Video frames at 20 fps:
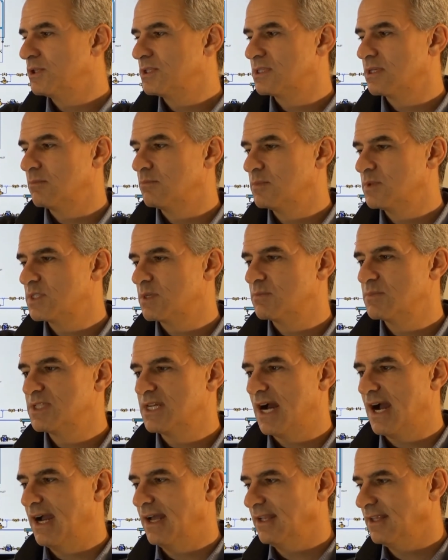some
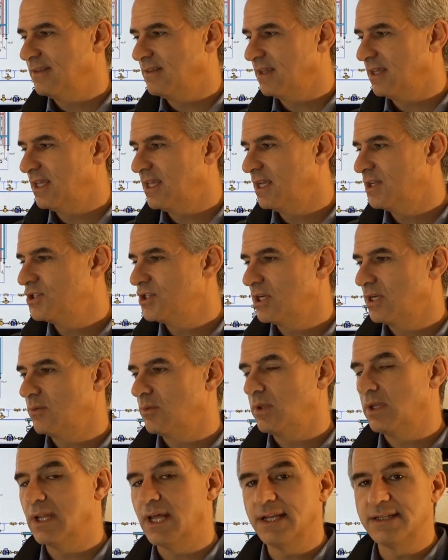tile in the kitchen.
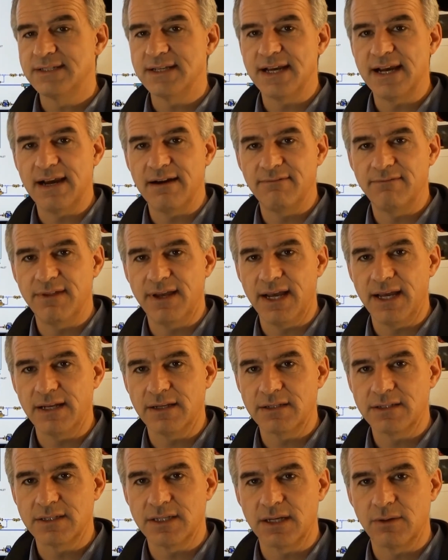We'd like to have
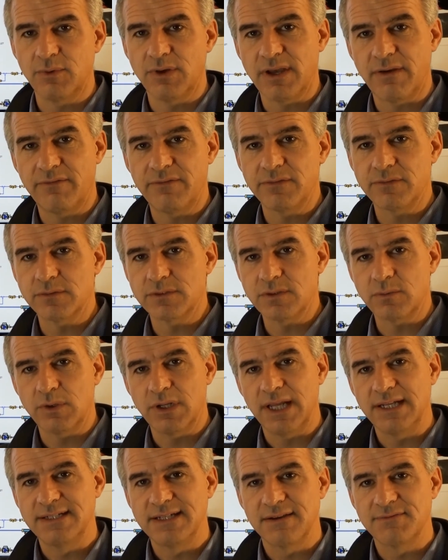that. We'd
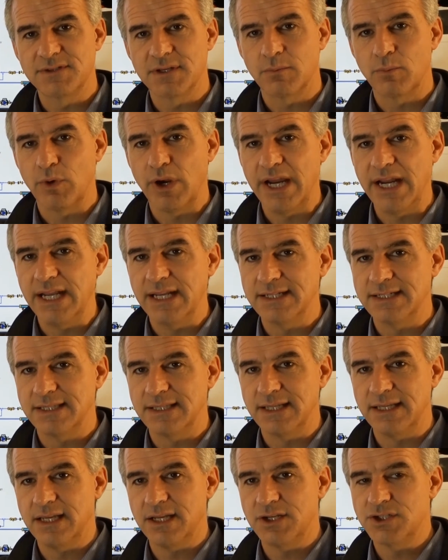like to have some radiant in
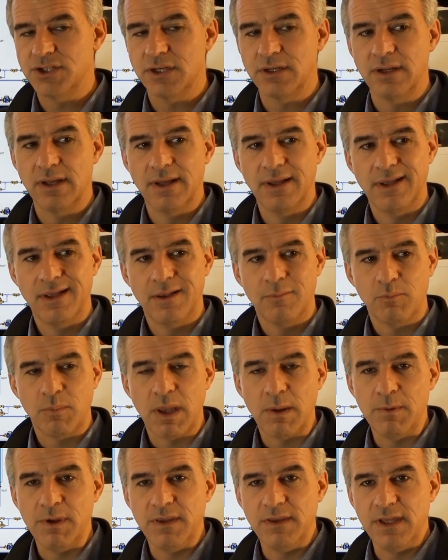the kitchen,
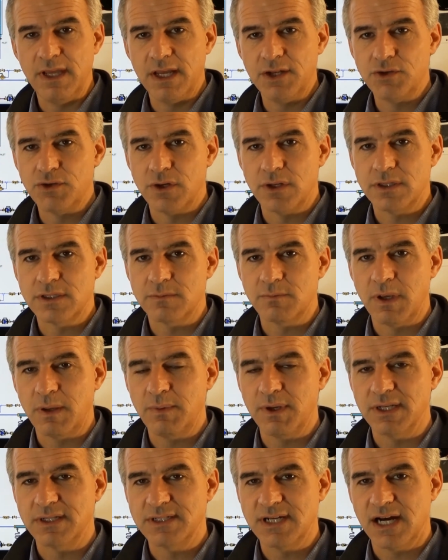maybe in the entrance, maybe
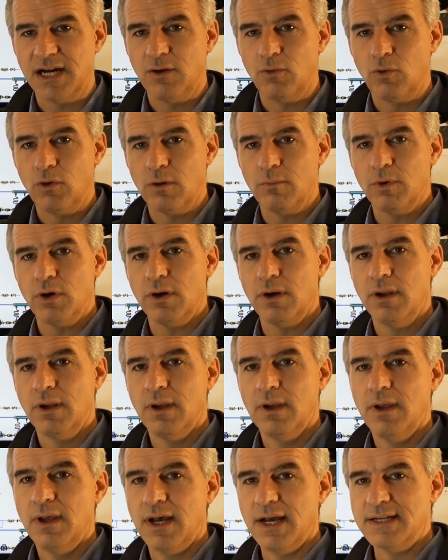a towel warmer
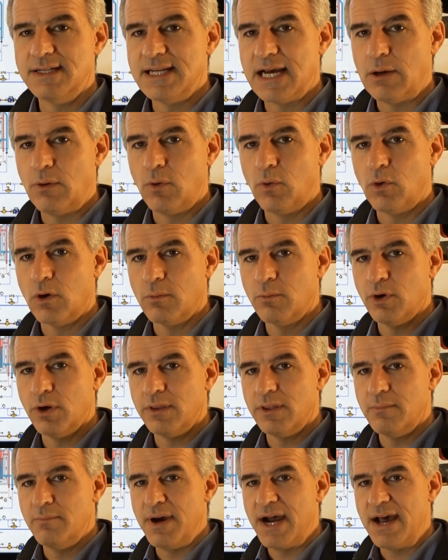in
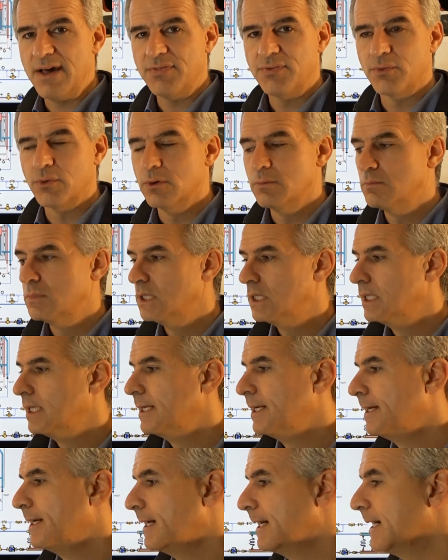the bathroom.
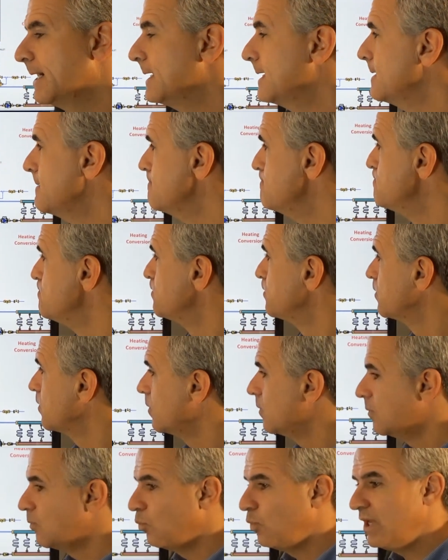
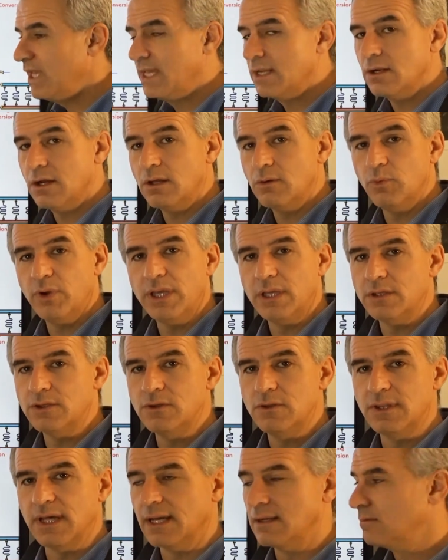We can
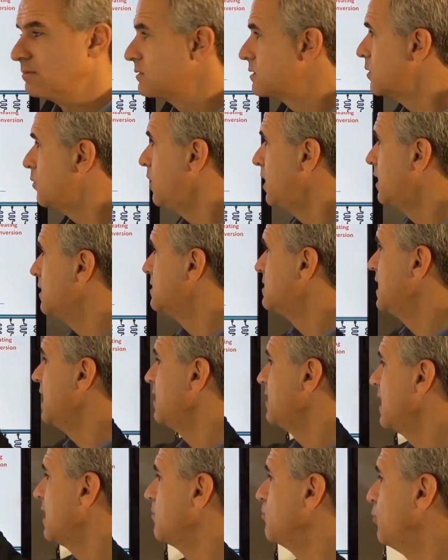do that. So we can take that